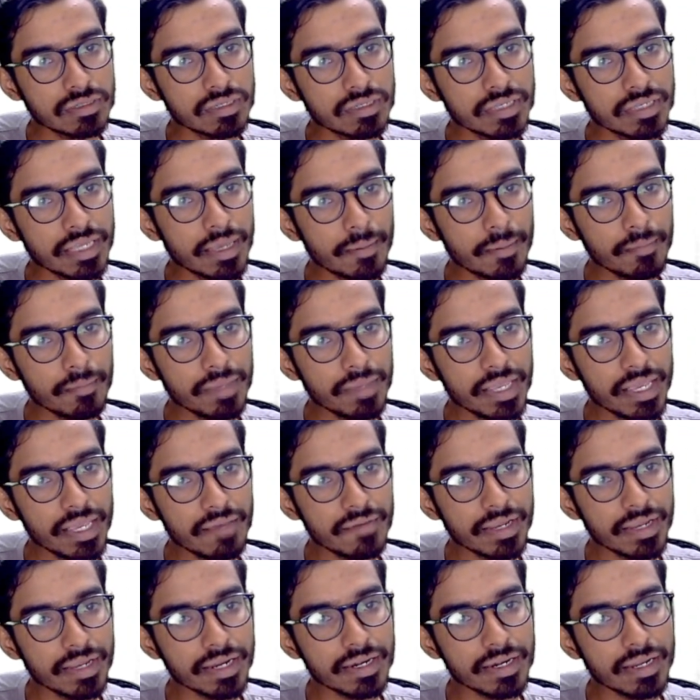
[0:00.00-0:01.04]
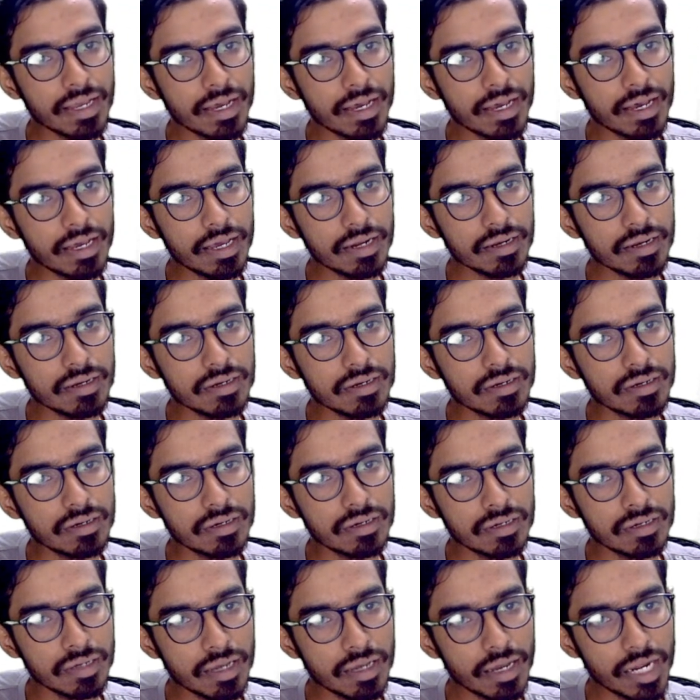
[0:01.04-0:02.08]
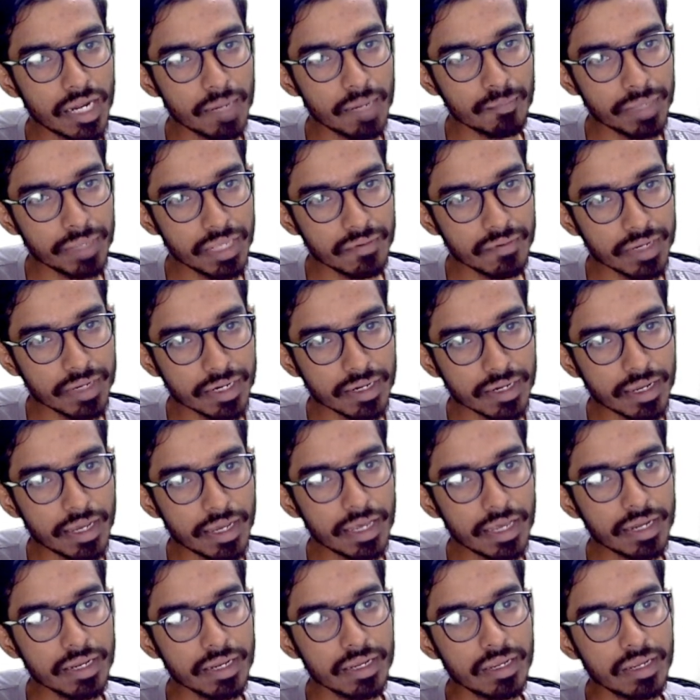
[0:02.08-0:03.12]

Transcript: ma vector dot b vector.